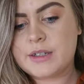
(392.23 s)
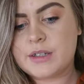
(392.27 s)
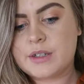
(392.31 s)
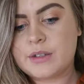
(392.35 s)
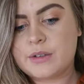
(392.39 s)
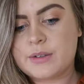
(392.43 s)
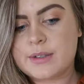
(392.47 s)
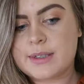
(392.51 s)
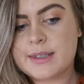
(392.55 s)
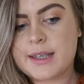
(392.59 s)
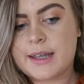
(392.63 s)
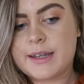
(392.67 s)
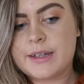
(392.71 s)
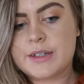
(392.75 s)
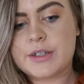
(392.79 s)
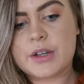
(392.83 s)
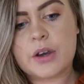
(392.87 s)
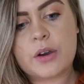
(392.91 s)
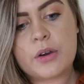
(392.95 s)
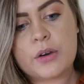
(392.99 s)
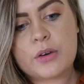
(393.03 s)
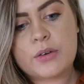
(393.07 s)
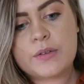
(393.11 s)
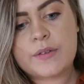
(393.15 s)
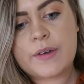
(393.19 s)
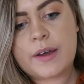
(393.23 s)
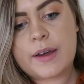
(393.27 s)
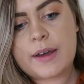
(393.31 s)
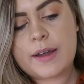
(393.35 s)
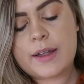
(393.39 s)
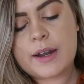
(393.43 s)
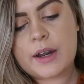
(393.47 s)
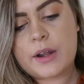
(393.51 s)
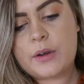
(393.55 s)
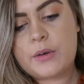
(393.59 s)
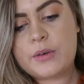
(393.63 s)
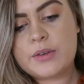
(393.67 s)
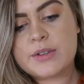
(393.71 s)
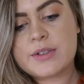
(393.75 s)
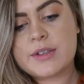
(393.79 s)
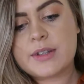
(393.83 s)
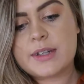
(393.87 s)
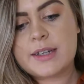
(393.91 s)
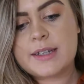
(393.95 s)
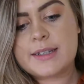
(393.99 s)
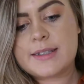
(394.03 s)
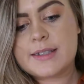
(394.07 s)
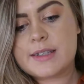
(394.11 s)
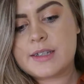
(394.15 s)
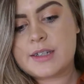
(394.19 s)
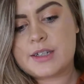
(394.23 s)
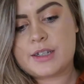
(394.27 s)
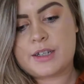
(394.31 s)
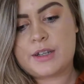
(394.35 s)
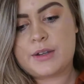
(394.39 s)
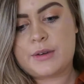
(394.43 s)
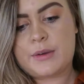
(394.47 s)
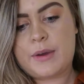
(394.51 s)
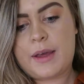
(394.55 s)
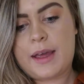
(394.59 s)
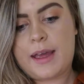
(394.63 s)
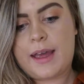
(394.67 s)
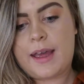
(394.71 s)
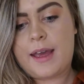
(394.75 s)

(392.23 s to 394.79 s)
to send over, and I also need to do